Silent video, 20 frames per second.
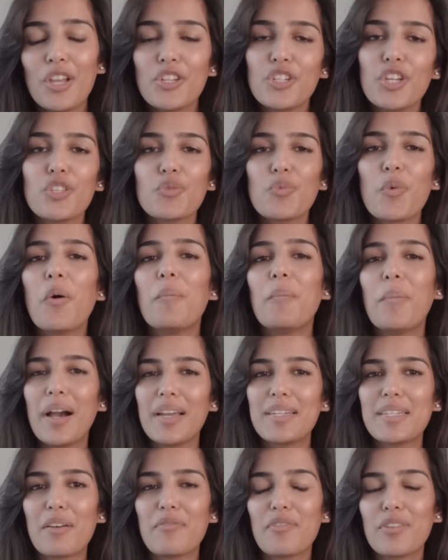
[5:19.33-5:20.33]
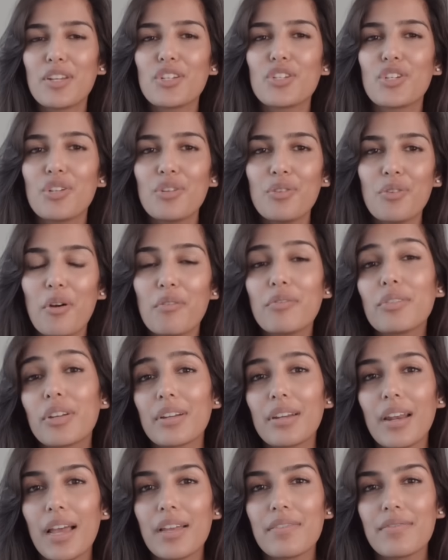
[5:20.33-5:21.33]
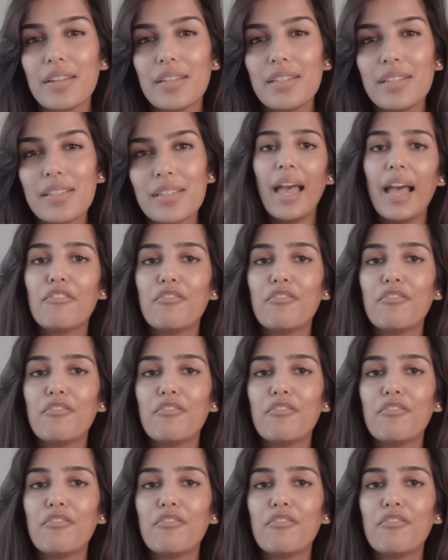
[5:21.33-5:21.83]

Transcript: just what my definition of a good life is.